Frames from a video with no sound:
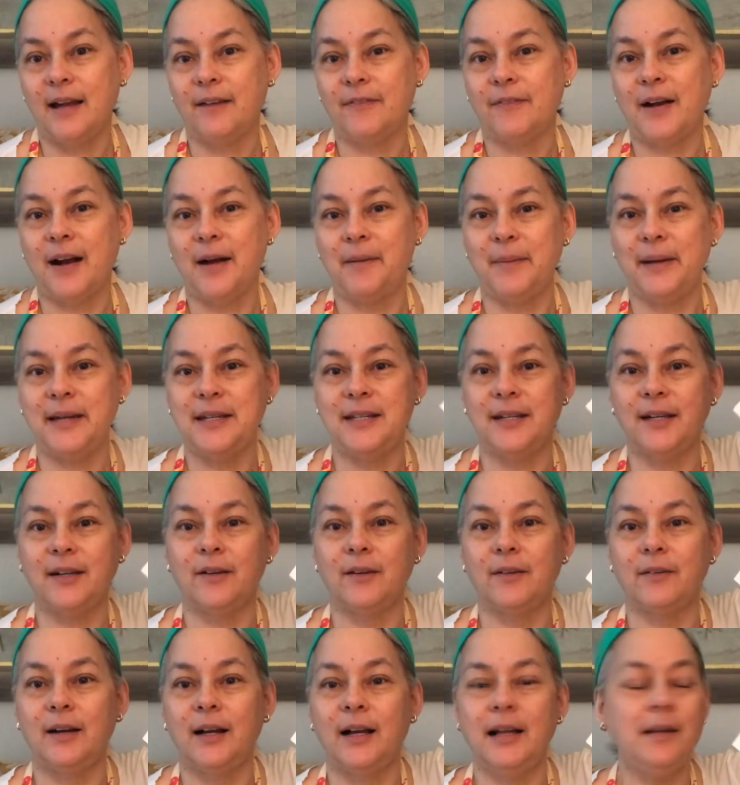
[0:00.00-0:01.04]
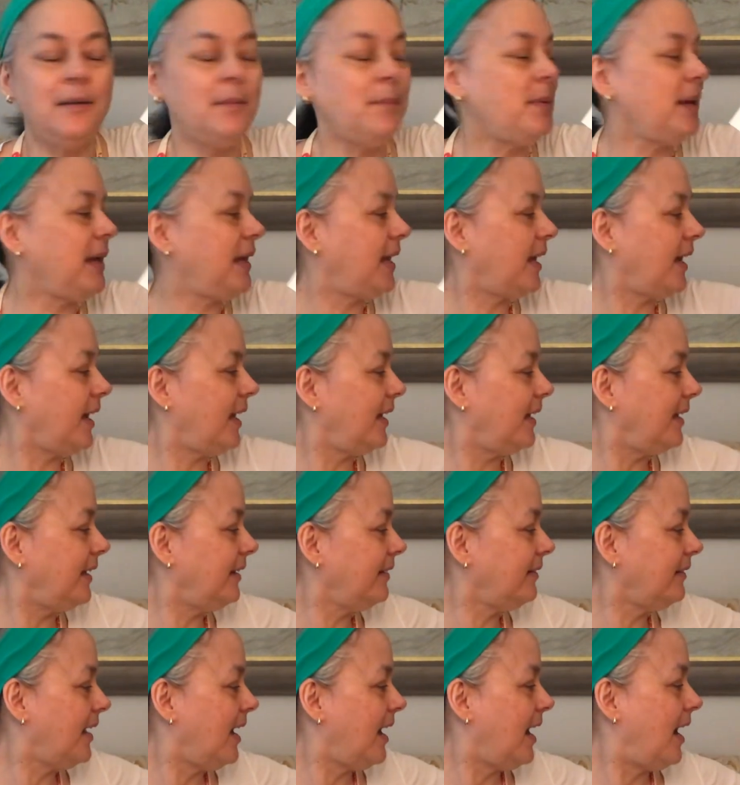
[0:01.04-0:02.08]
I've got my ticker on because
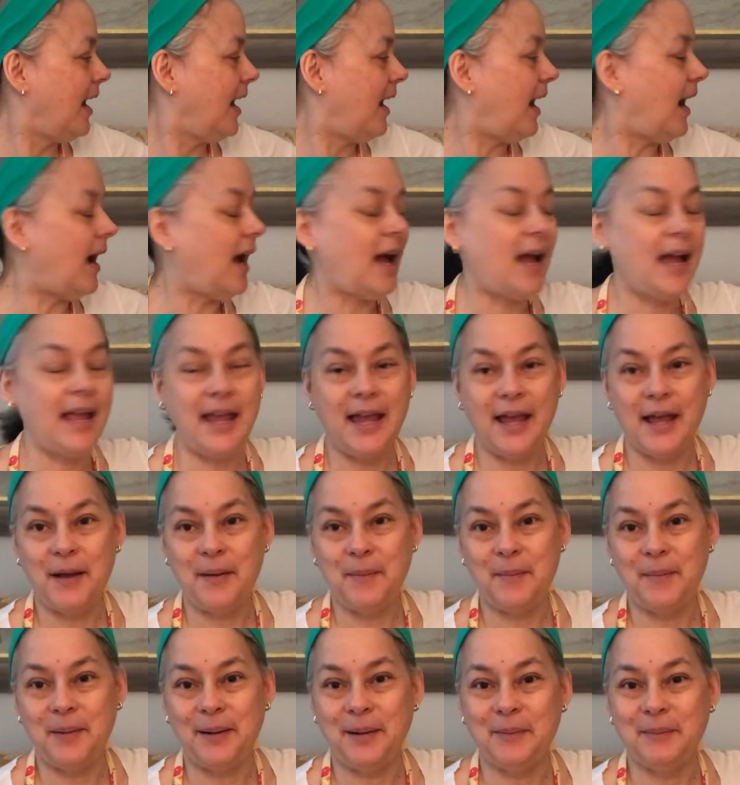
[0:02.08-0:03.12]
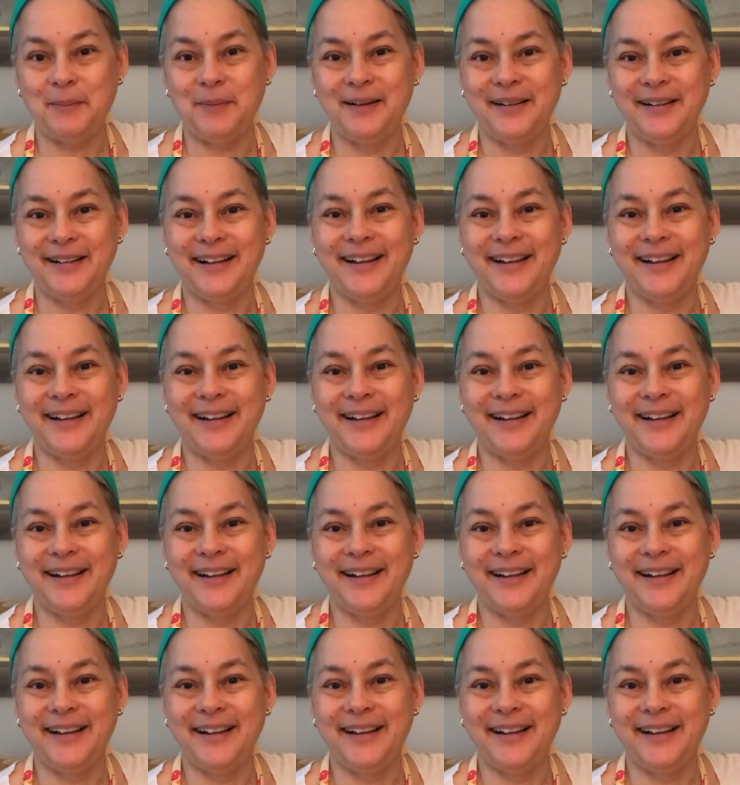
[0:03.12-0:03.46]
I am, um,